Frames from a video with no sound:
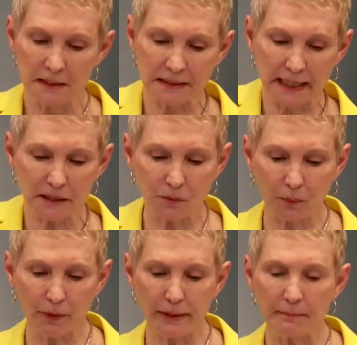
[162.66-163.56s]
Saints,
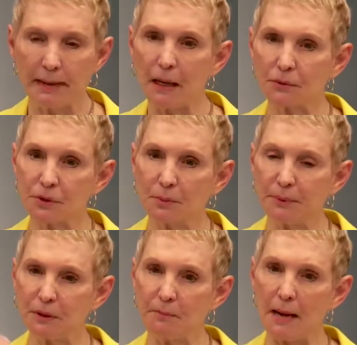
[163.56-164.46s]
worry mounts up
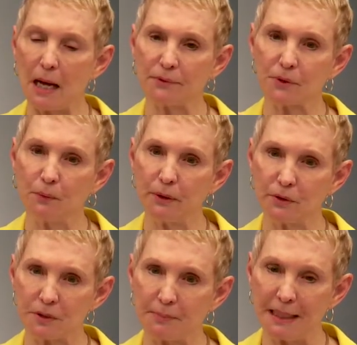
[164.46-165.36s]
in your mouth. So when
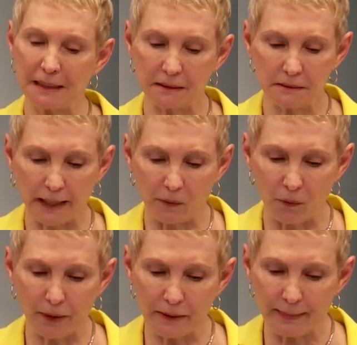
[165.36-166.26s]
you're speaking, that
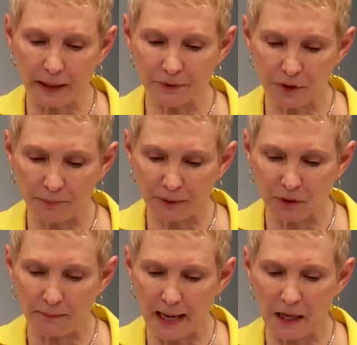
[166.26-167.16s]
worry mounts up in
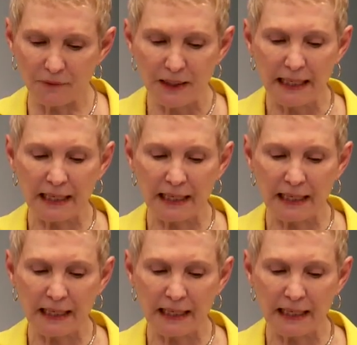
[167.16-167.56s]
your mouth.